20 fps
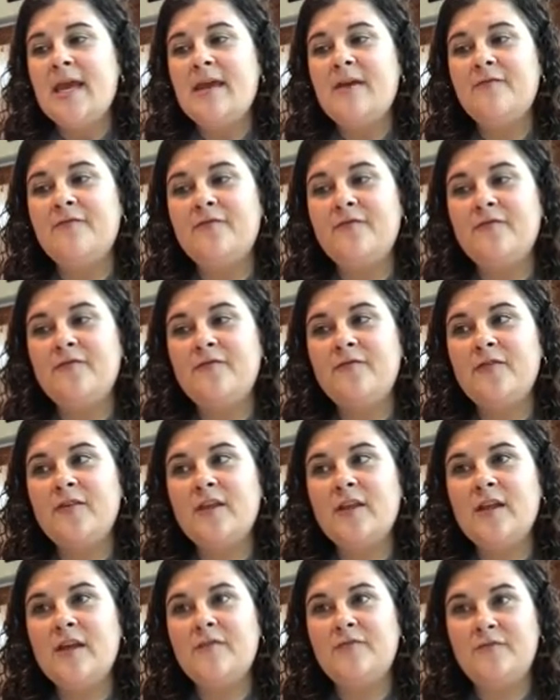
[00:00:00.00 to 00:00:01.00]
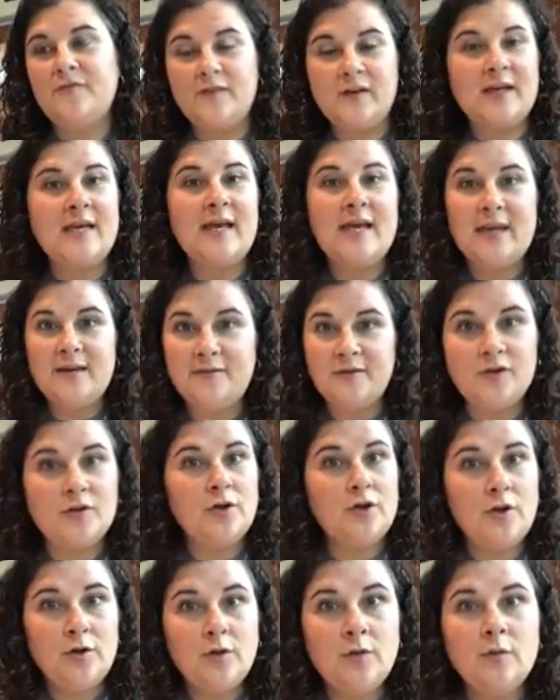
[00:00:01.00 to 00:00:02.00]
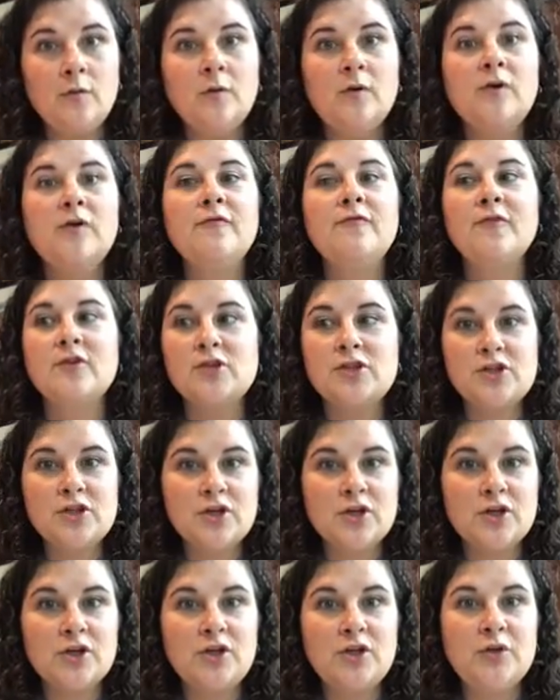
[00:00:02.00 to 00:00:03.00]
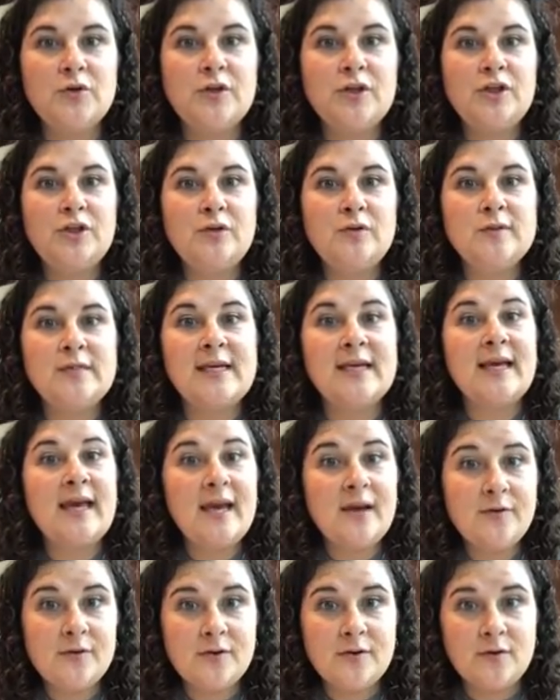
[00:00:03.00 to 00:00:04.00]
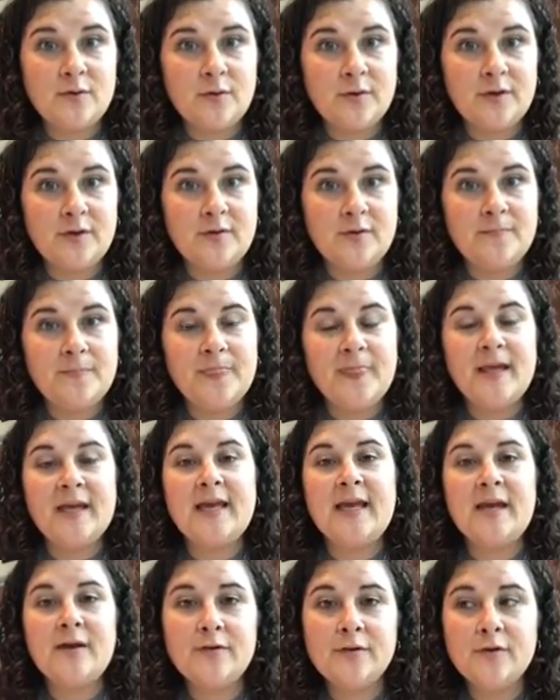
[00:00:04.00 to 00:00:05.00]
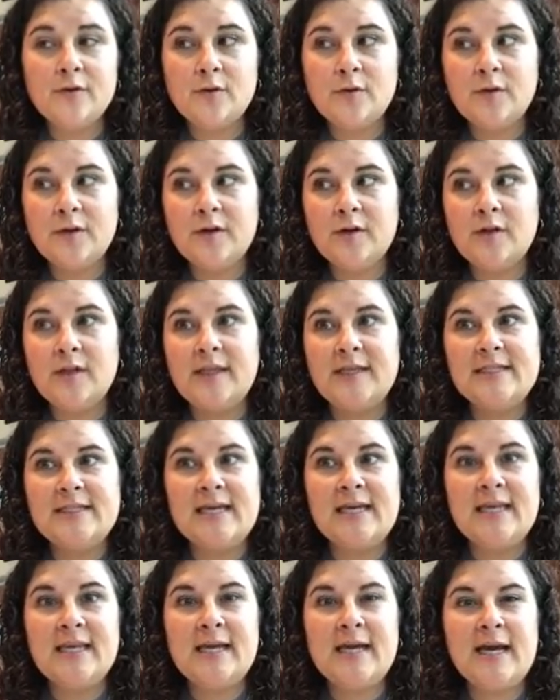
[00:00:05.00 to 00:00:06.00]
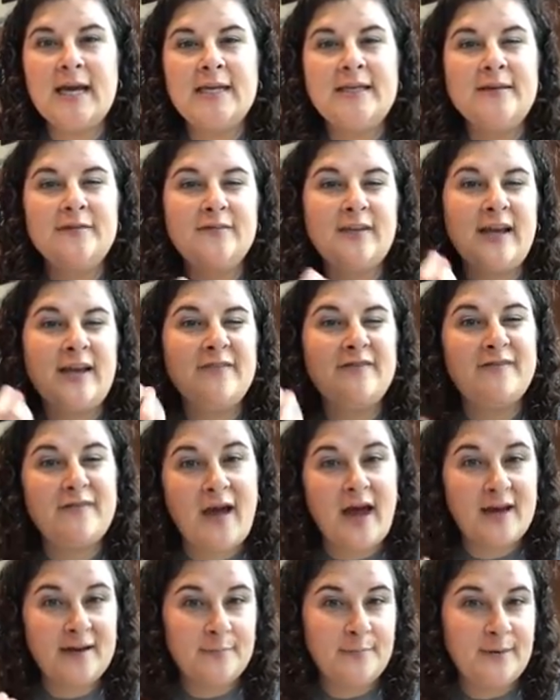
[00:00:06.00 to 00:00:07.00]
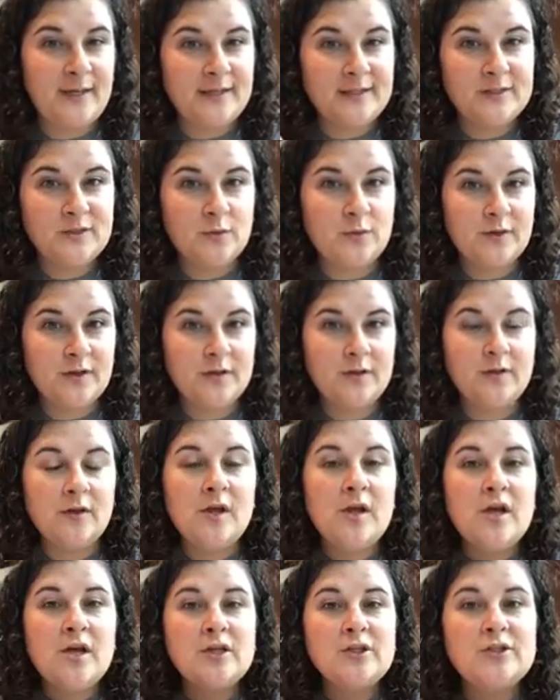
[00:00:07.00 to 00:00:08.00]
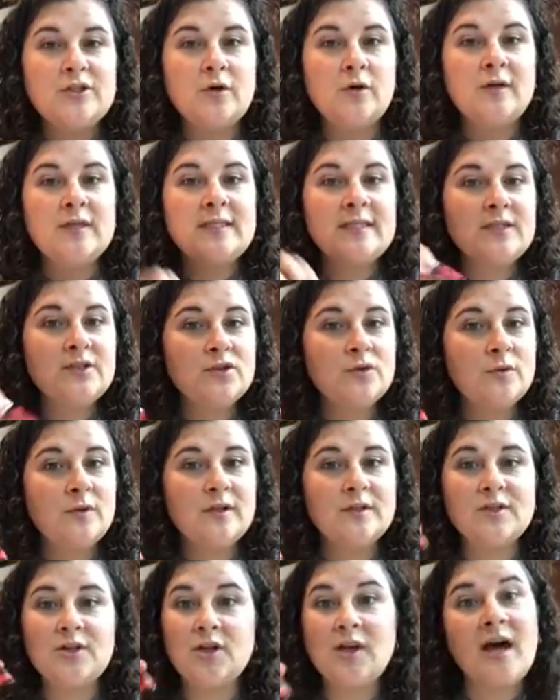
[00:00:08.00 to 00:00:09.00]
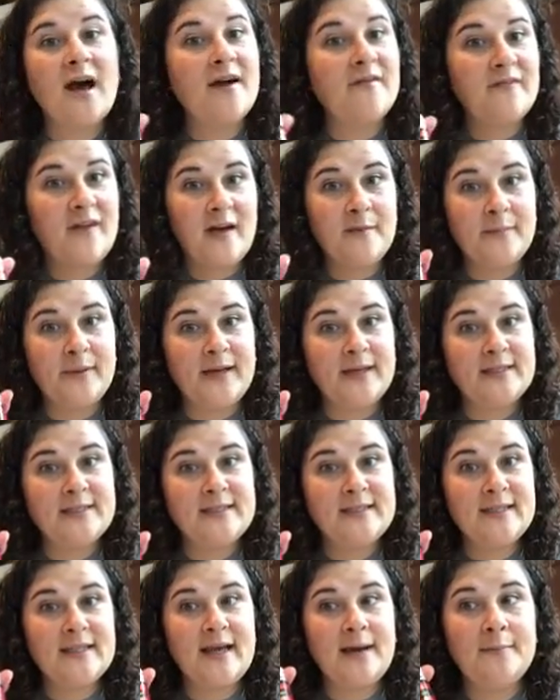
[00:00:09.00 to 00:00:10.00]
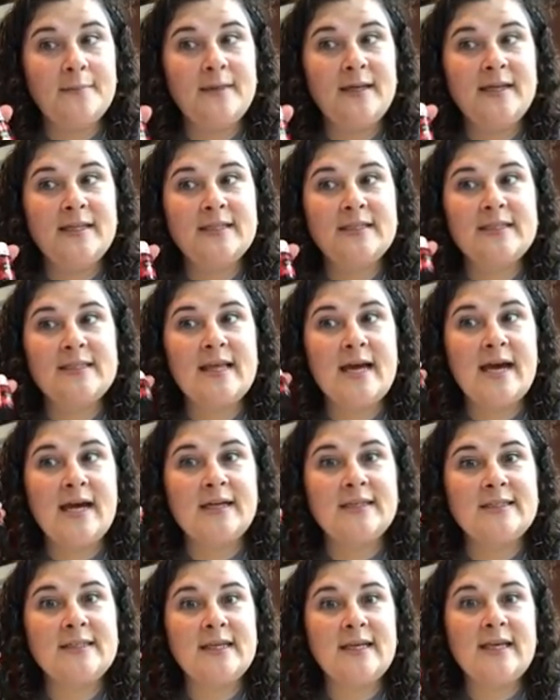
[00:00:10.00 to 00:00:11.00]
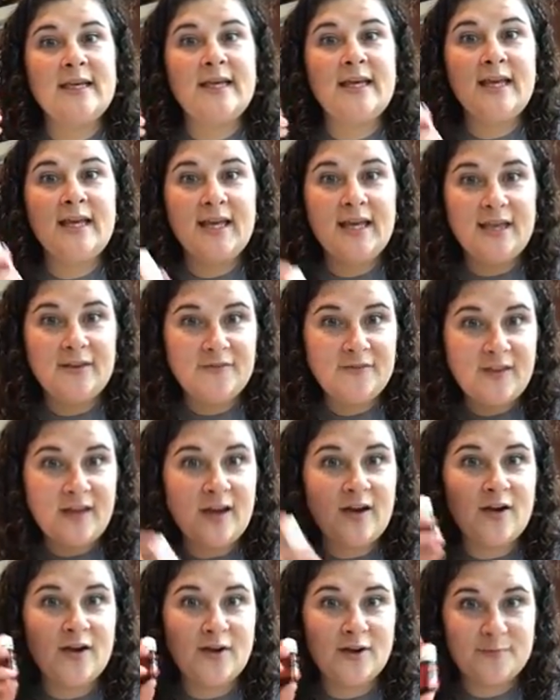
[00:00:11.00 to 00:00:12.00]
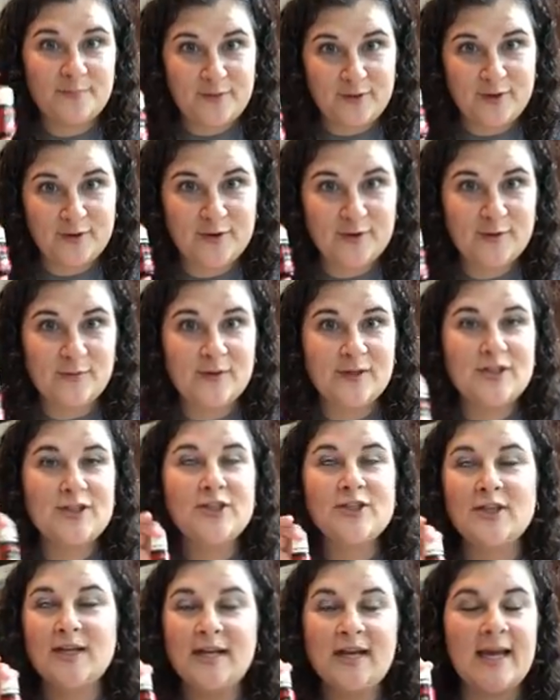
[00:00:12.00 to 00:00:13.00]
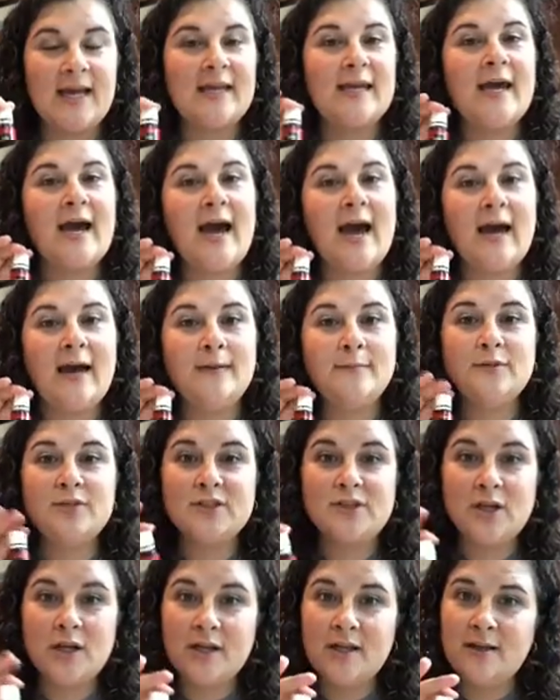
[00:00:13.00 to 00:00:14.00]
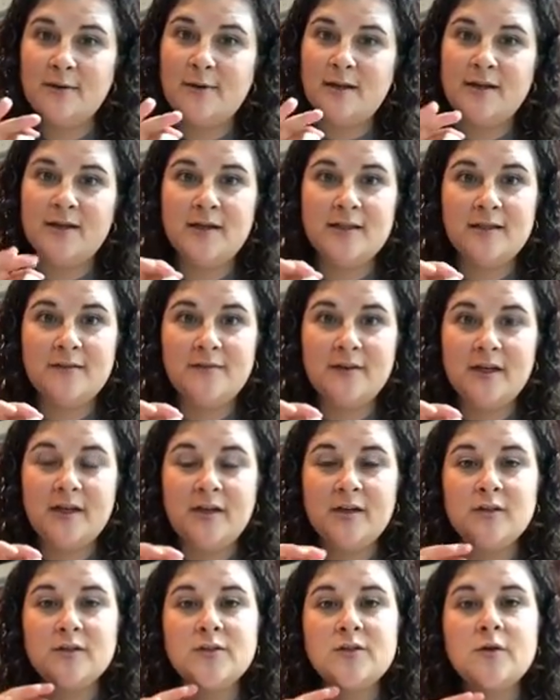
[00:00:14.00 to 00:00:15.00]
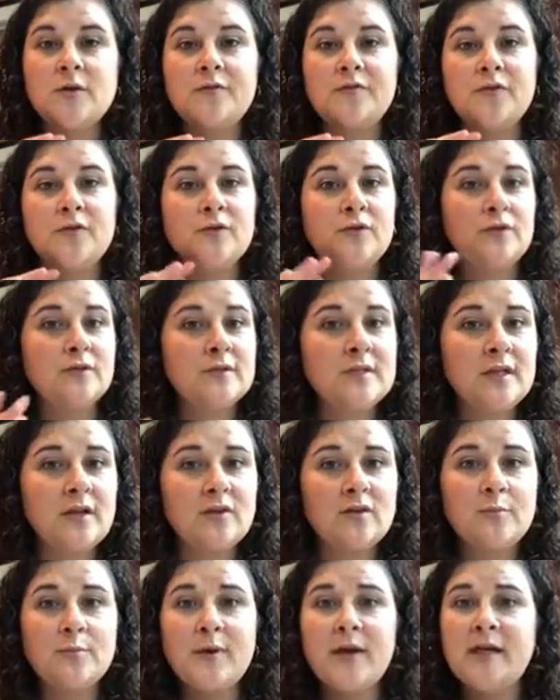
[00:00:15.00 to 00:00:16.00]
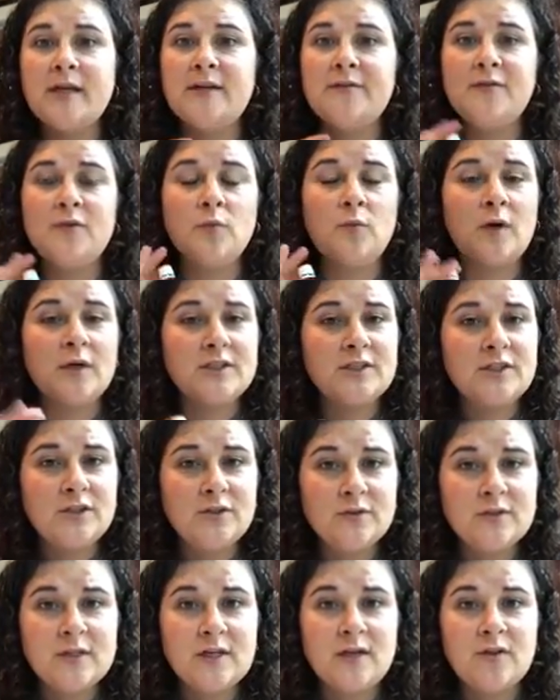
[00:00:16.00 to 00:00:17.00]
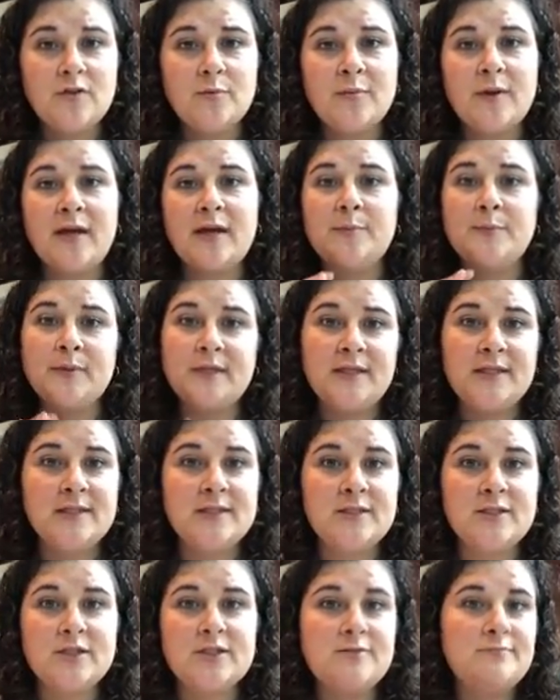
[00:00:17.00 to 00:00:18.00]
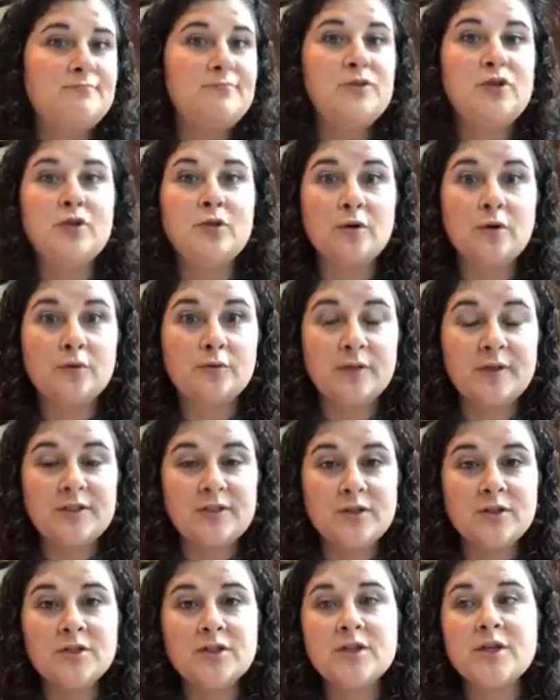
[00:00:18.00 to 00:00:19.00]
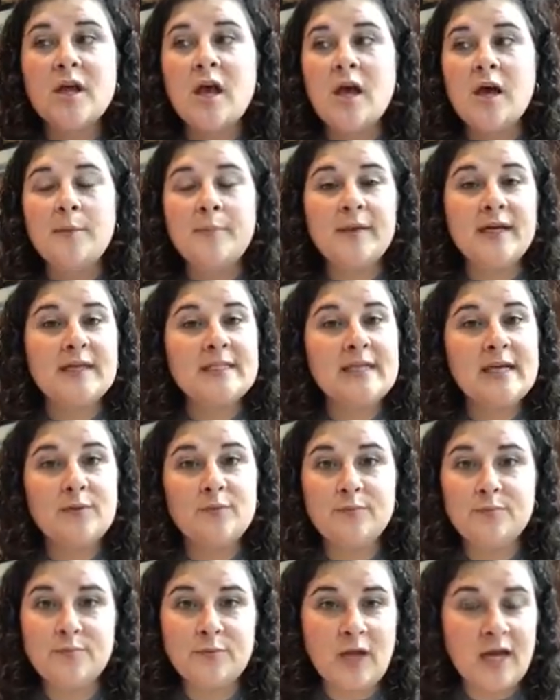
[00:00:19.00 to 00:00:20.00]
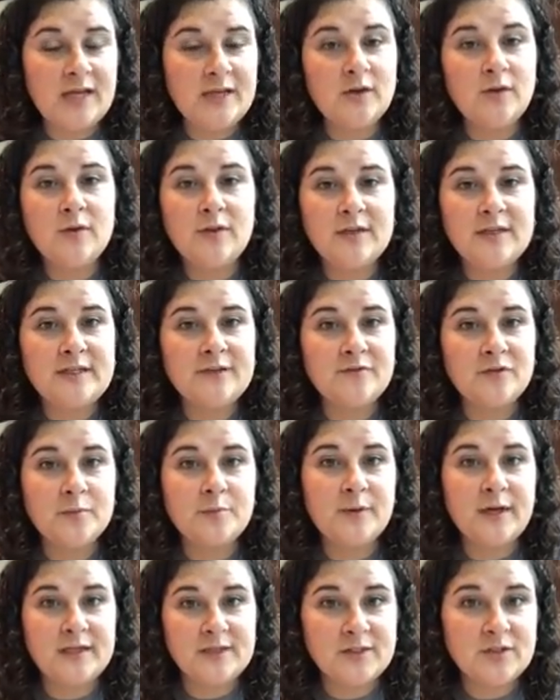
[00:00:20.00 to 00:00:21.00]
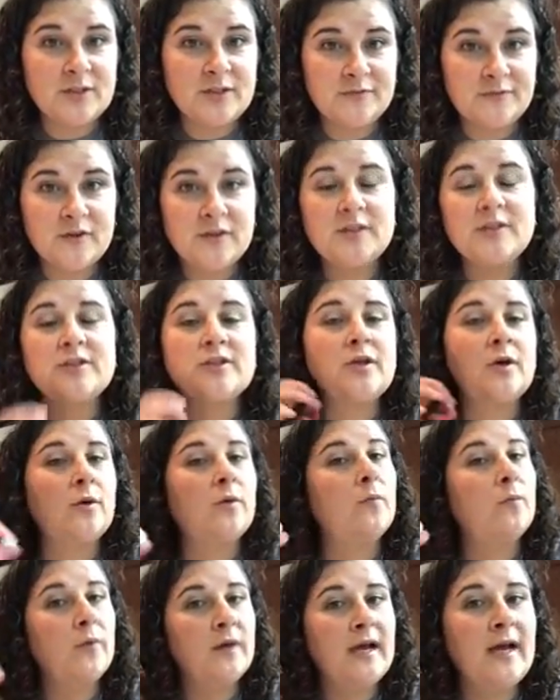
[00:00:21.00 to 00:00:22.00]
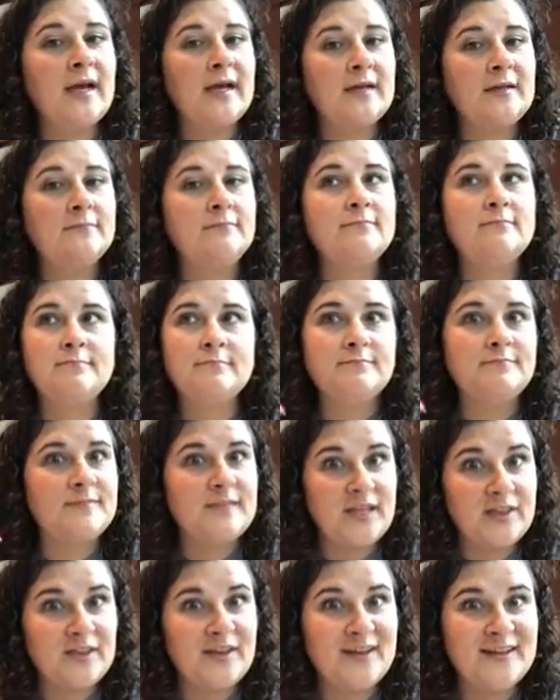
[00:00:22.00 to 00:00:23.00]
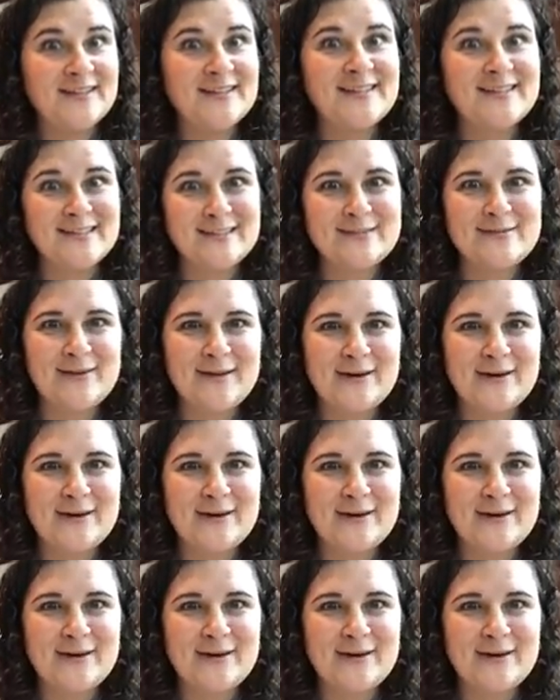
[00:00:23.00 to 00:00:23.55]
If you're new, for sure you can use a carrier oil. A carrier oil is any kind of like fat-based oil. So essential oils are not fat-based. That means that if they are pure, which again, I am just talking about Young Living here, so if you use another brand, if you want to use another brand, please just do your own research, because I know that different brands are different. So when I say things, this is